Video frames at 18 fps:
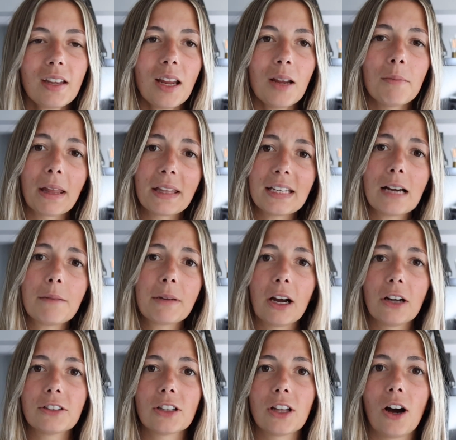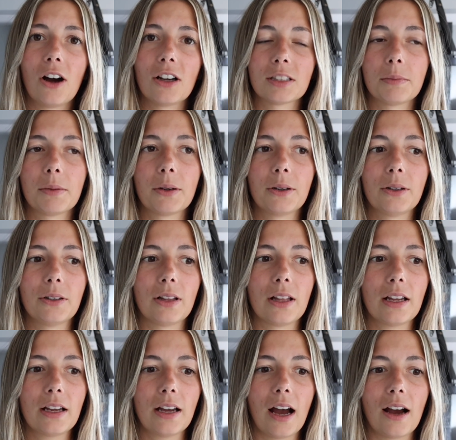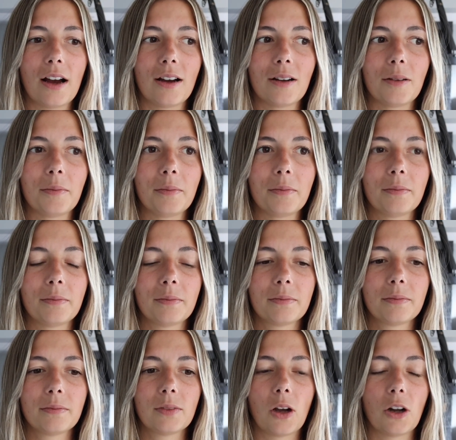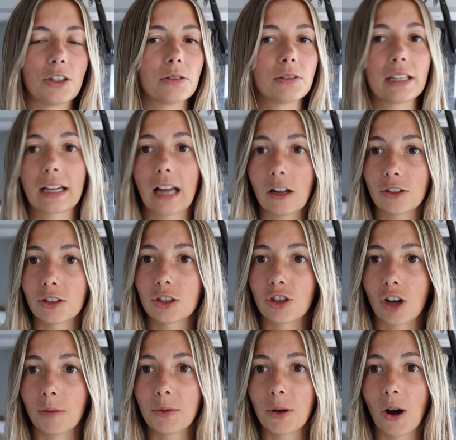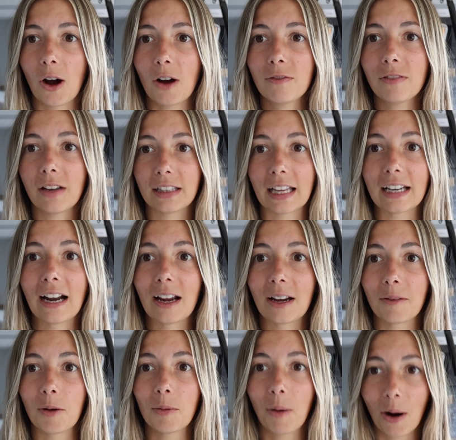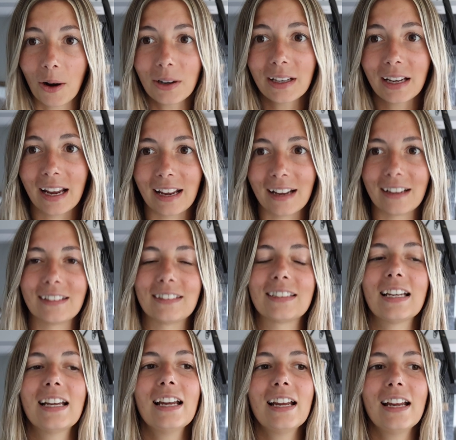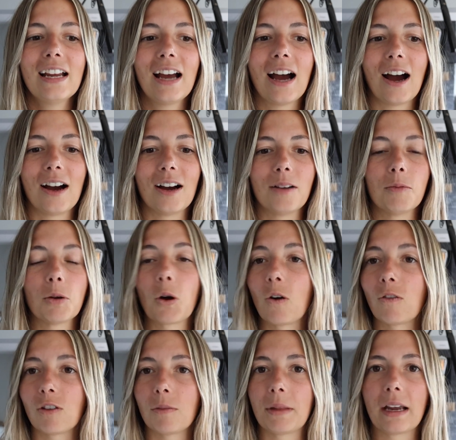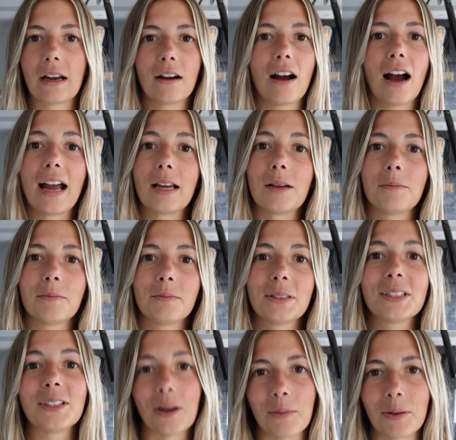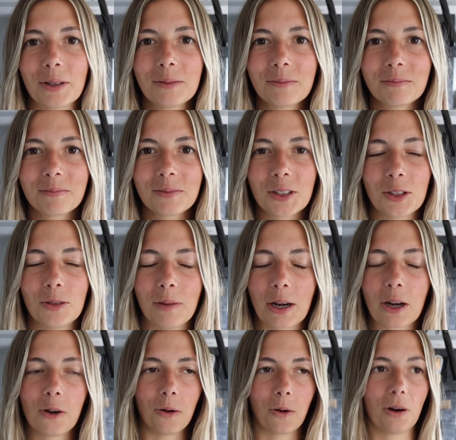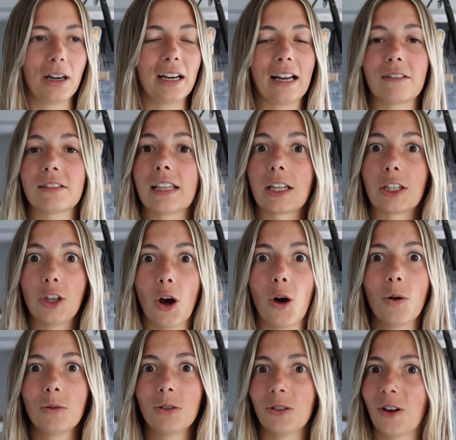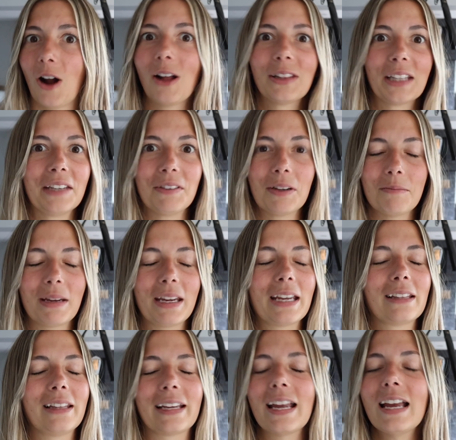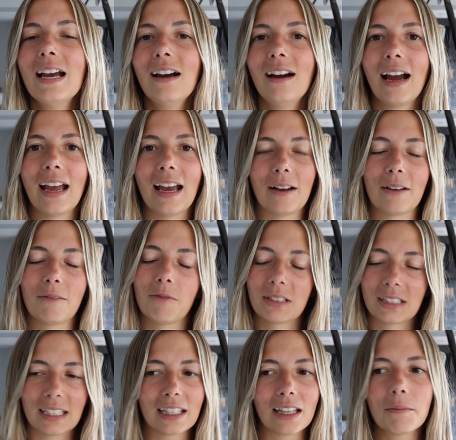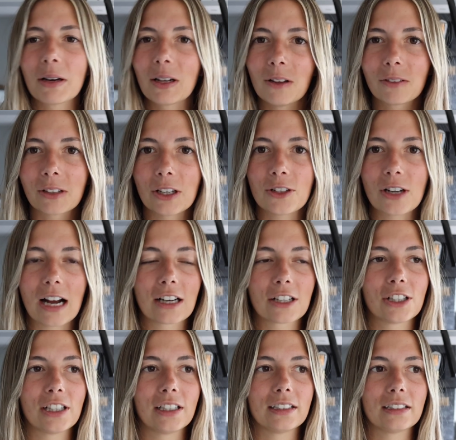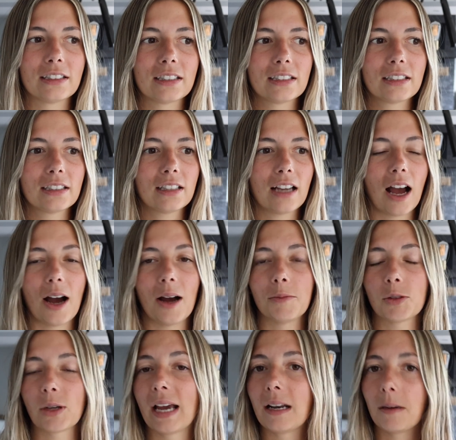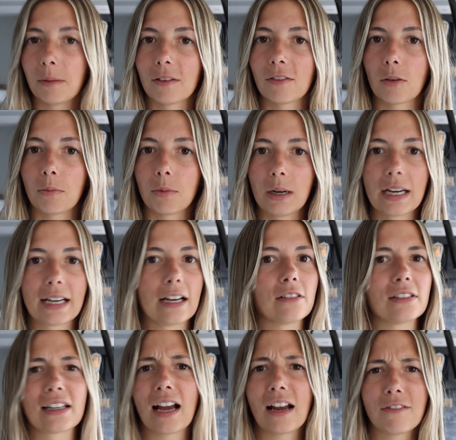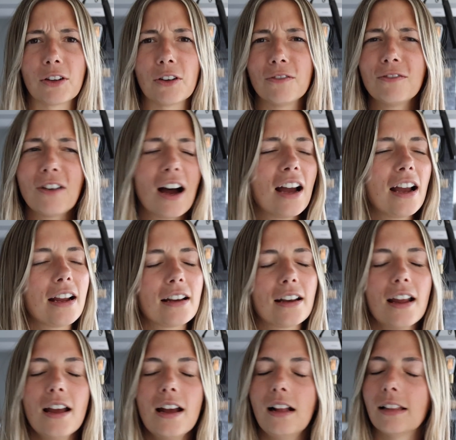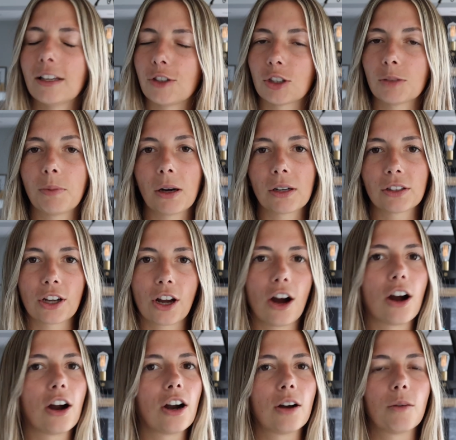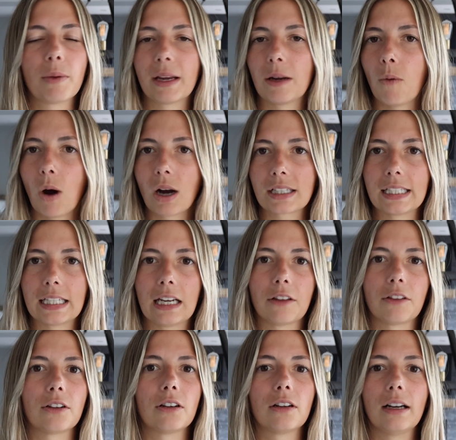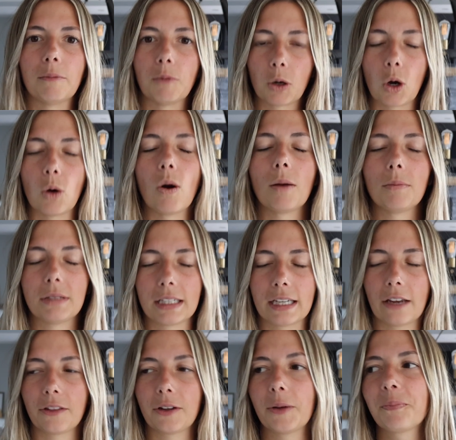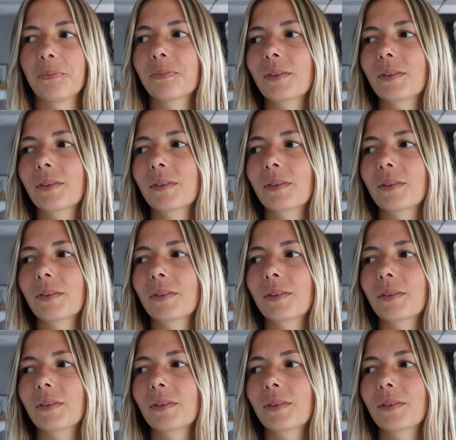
By the time we got to the hospital, Andre was like, I'll just drop you off and then I will park and we'll go from there. I am stubborn to my core and I was like, no, you're not leaving me. Like I was in the middle of contractions. So I had a bit of a break and I was like, I feel fine. Let's just park the car. We can walk together and we'll go up together.